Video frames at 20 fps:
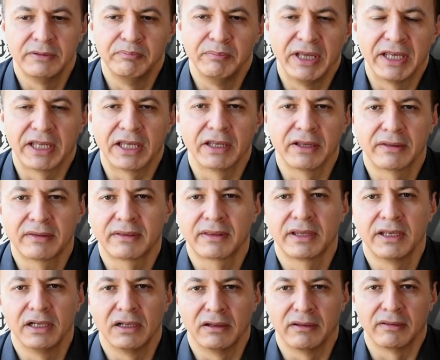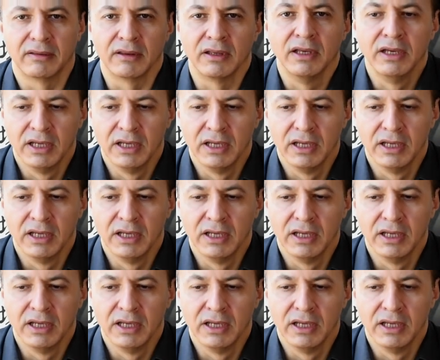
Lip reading: making skills.